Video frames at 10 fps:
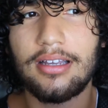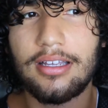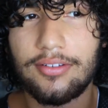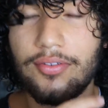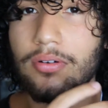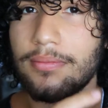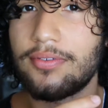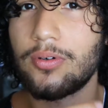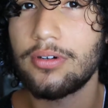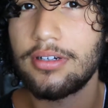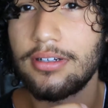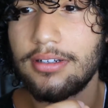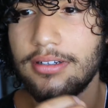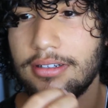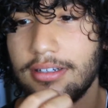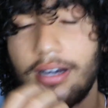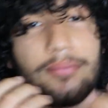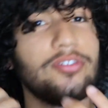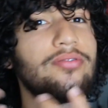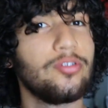is formed for come
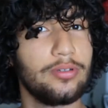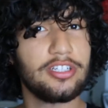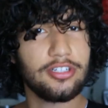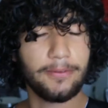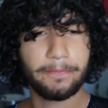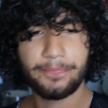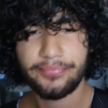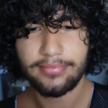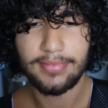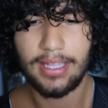to fruition.